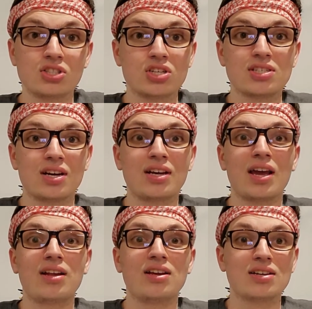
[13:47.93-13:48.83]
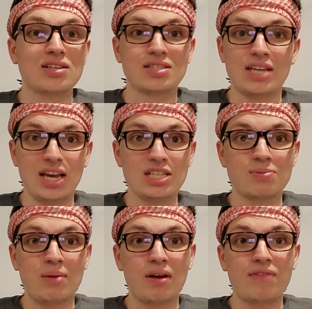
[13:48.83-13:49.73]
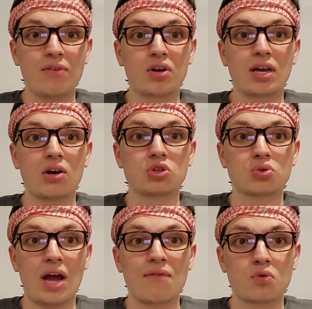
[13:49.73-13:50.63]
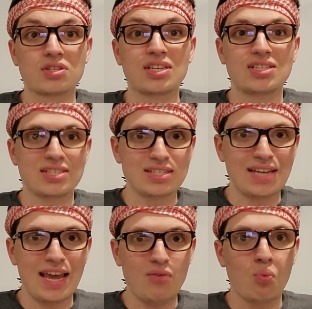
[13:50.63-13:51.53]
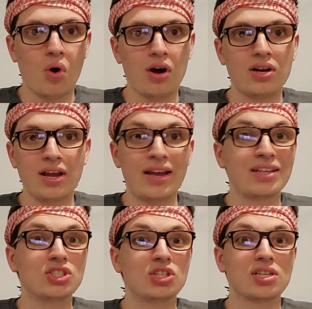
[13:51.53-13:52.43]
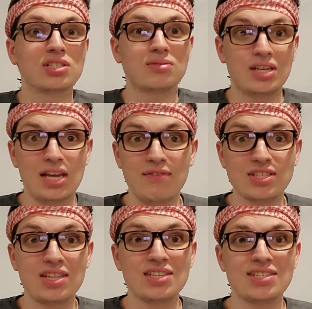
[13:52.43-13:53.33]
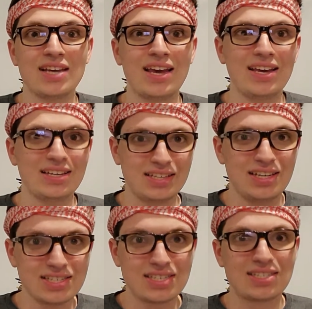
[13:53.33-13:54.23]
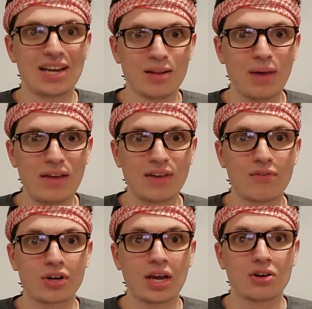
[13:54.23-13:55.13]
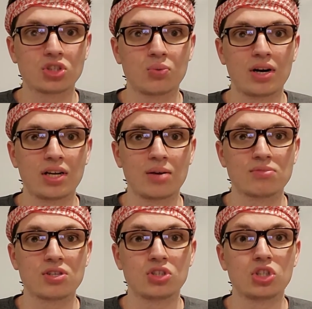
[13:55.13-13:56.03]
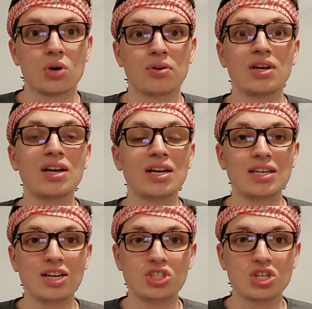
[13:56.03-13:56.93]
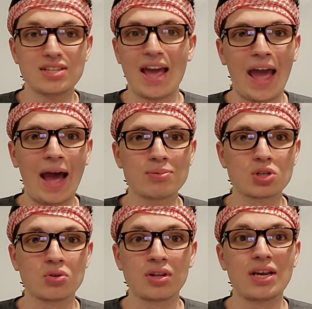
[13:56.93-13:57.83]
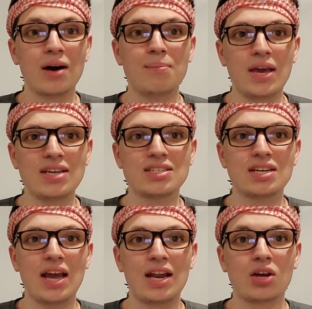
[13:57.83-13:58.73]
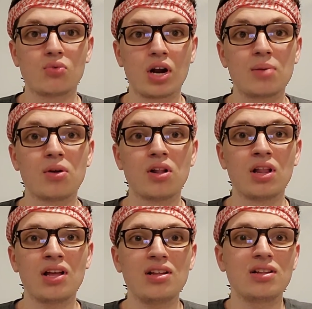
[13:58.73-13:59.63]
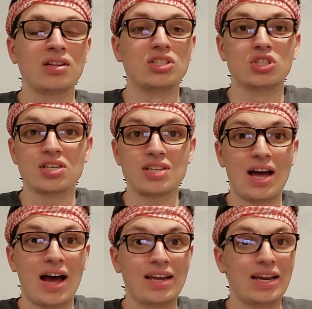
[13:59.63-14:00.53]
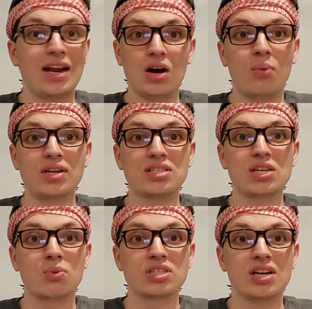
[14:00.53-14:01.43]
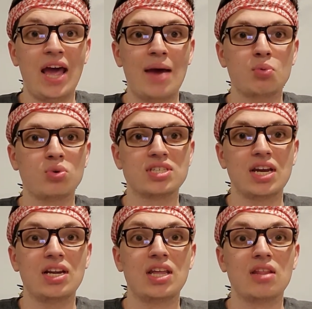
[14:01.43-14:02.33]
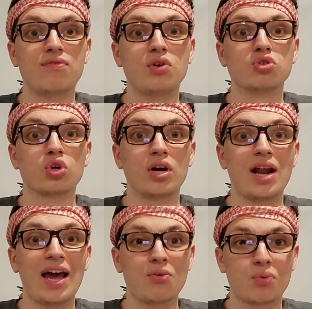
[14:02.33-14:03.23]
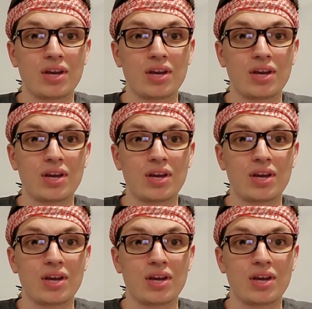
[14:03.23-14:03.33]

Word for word: Just again, Zane's been my favorite character ever since day one, and just even to this day, he's still my favorite character when it comes to the show. He is just absolutely amazing and incredible, and just I cannot wait to see what's going to happen with Zane in the future, and I